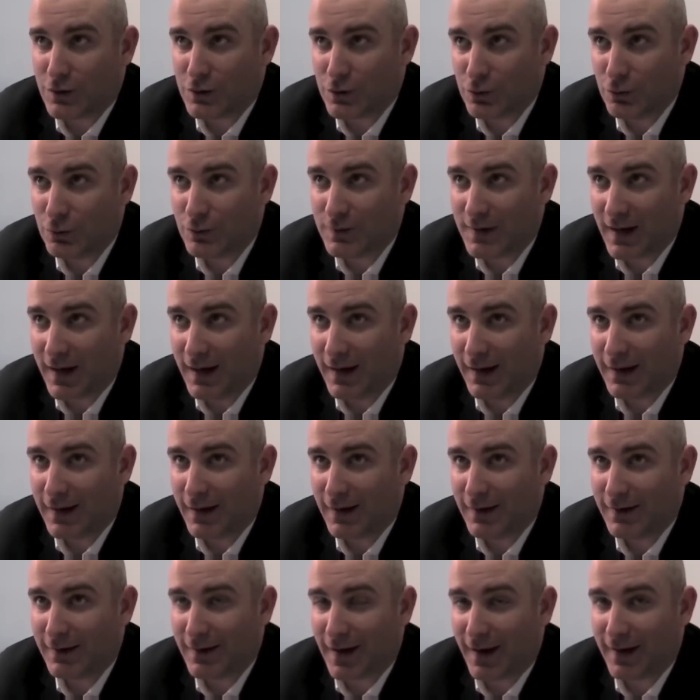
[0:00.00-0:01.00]
do
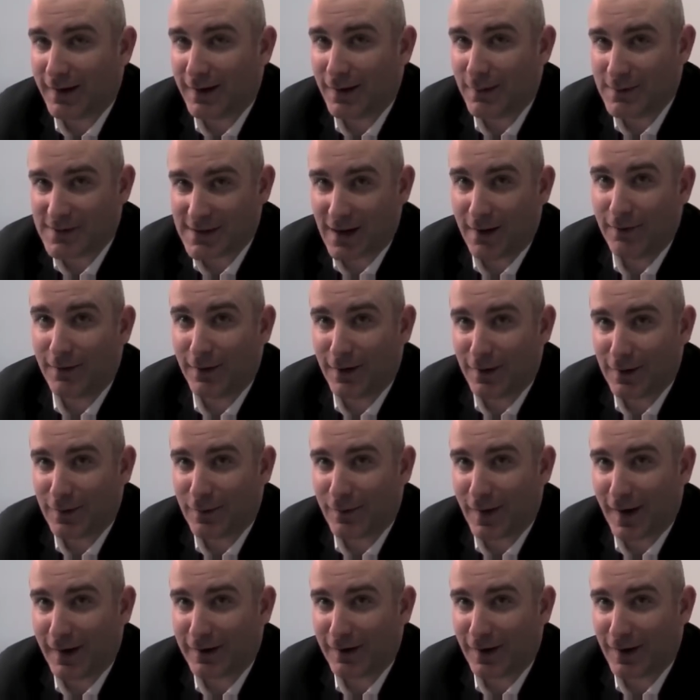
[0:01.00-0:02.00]
think that he was having an
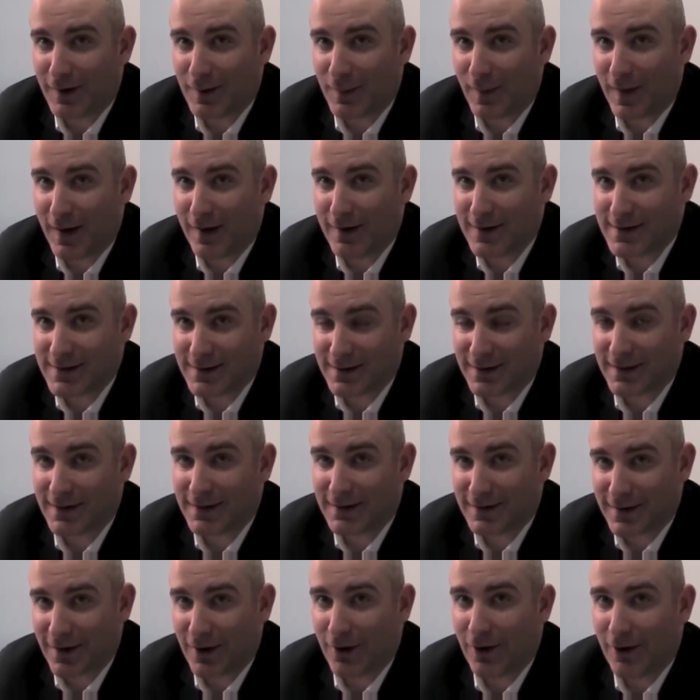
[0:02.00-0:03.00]
effect on the players and the,
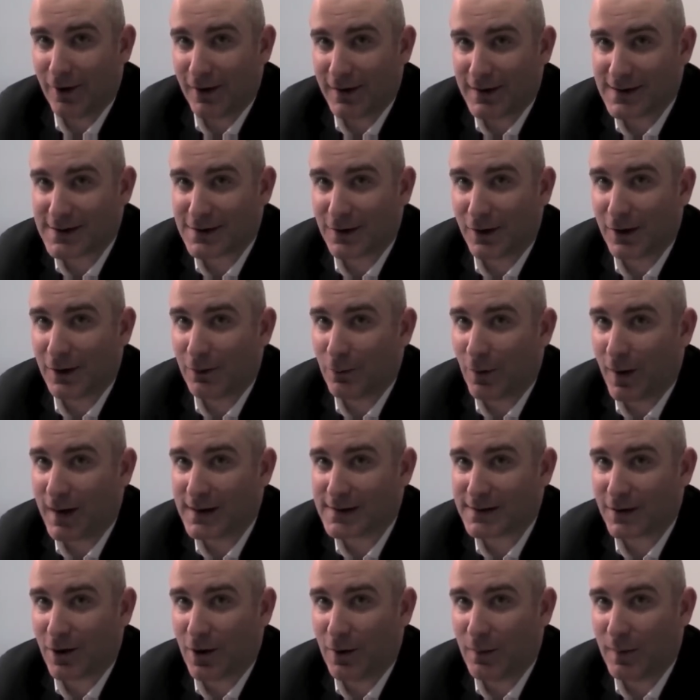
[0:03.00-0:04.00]
the hurling style
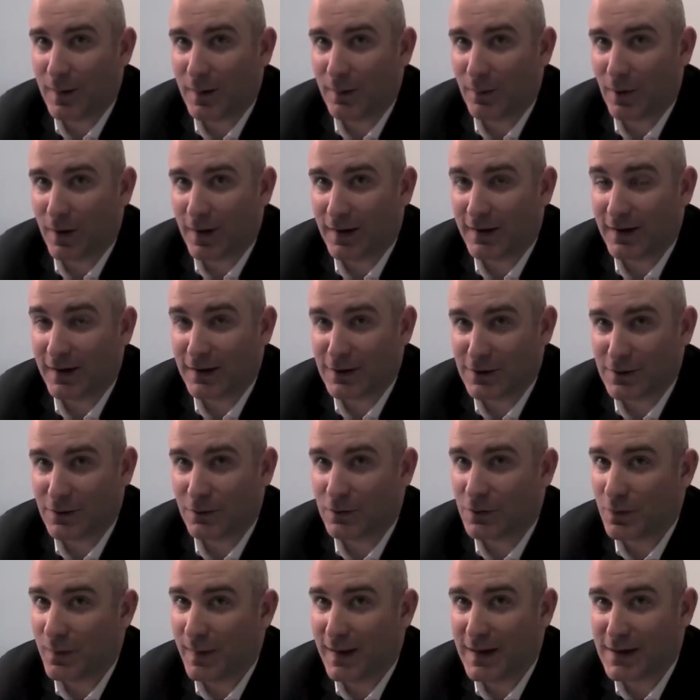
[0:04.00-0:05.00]
was coming, but I think the,
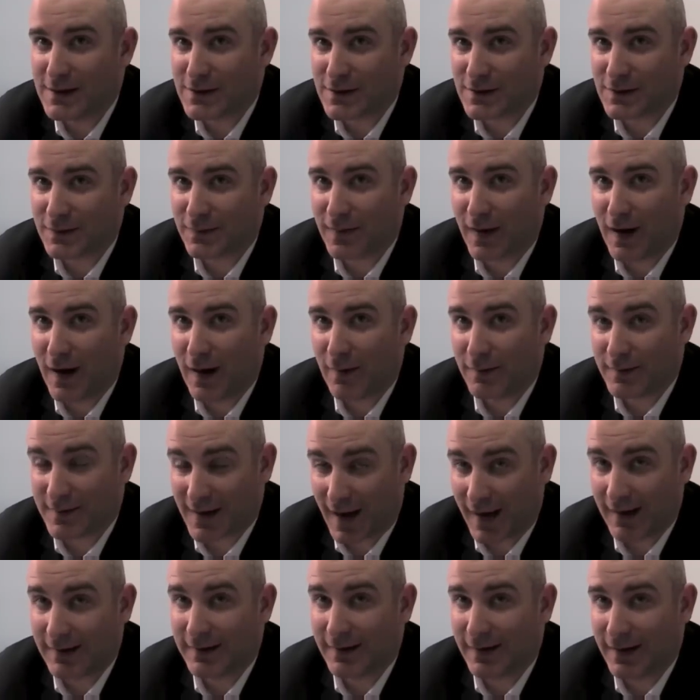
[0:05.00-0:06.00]
the wheels just fell off
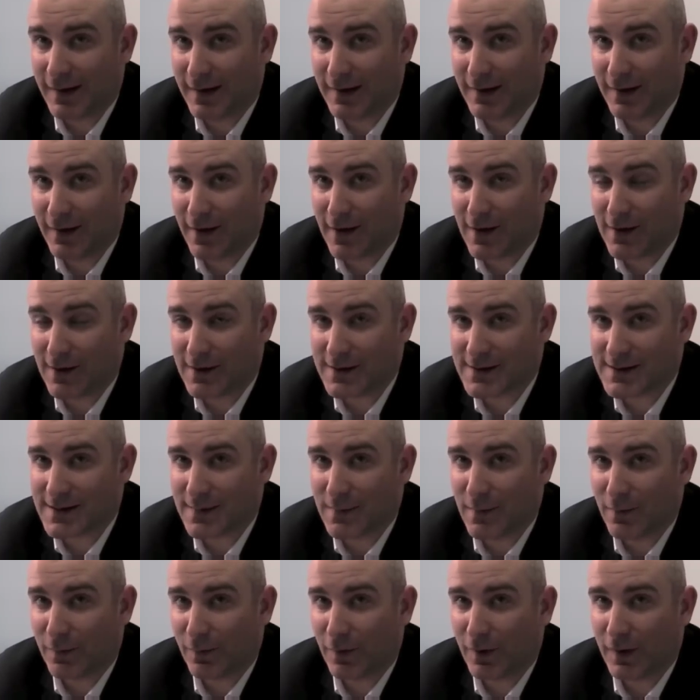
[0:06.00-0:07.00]
tactically in the All Ireland
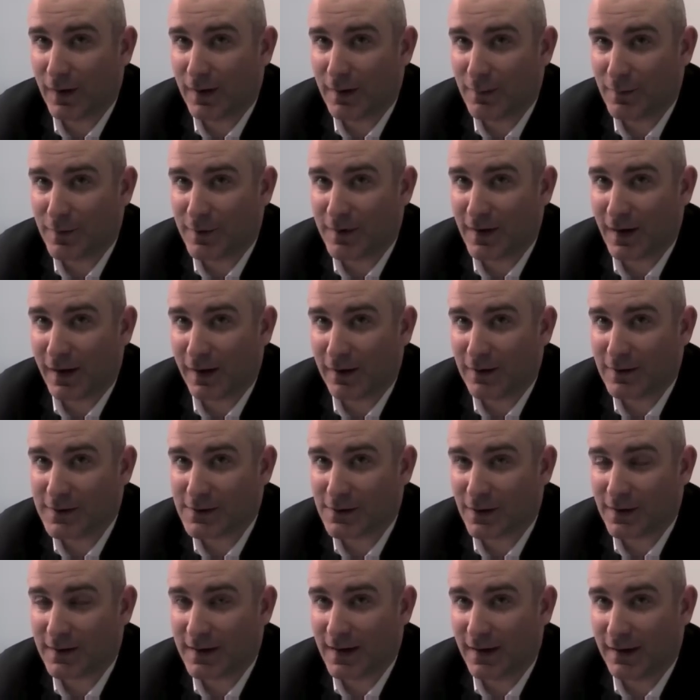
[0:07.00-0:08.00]
semi final in particular.
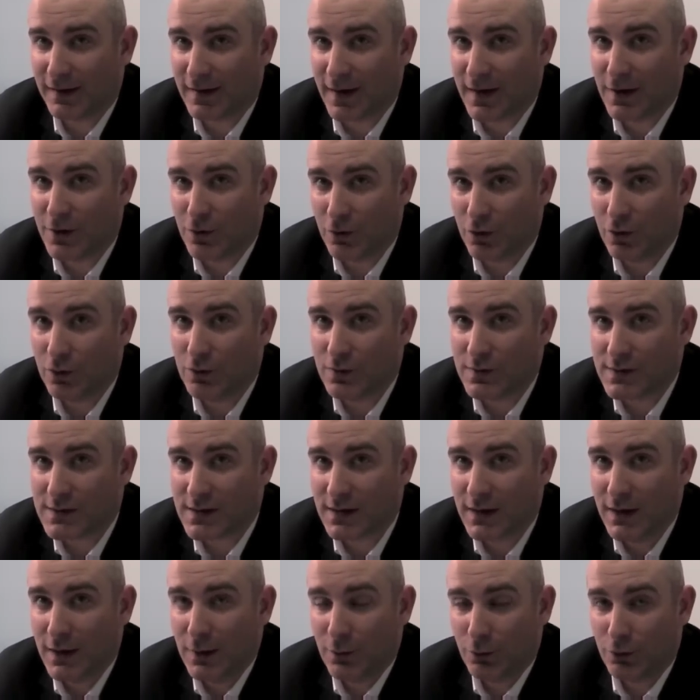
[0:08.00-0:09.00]
So I think then you lose,
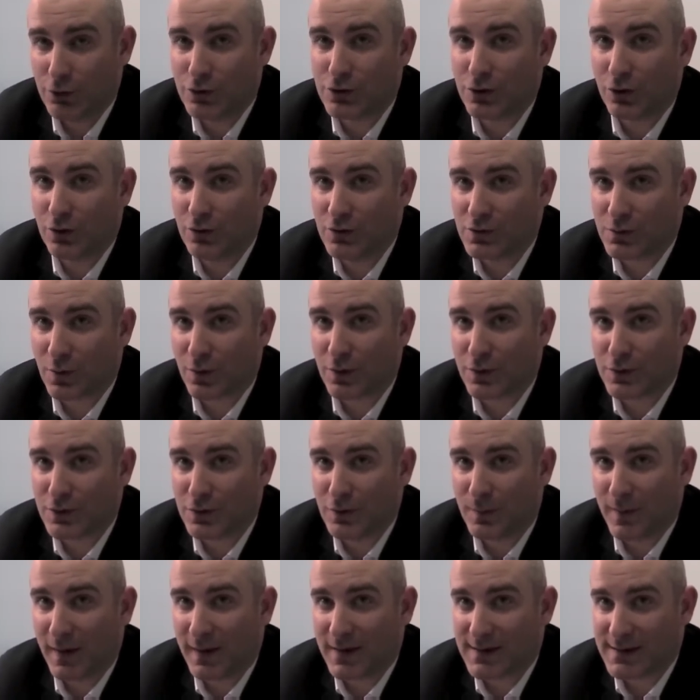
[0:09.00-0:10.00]
once you lose one or
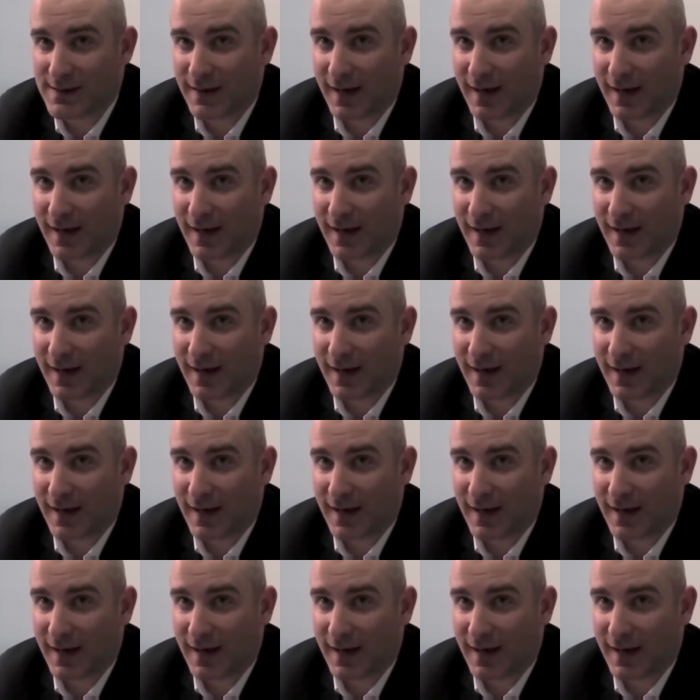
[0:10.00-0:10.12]
two players in